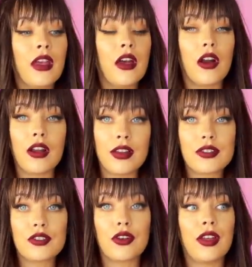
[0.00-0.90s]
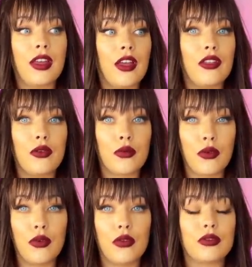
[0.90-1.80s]
our history, the
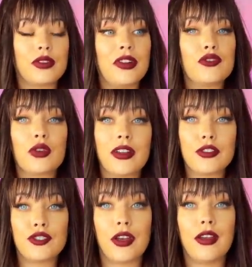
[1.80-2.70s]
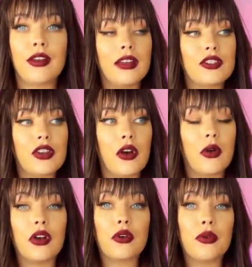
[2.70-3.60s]
rules, and tradition. And so
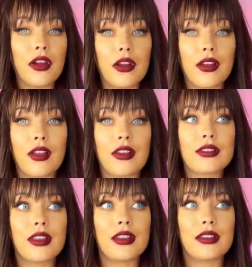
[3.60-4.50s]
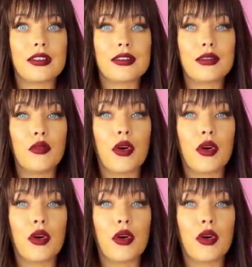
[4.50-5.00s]
Aquarius is more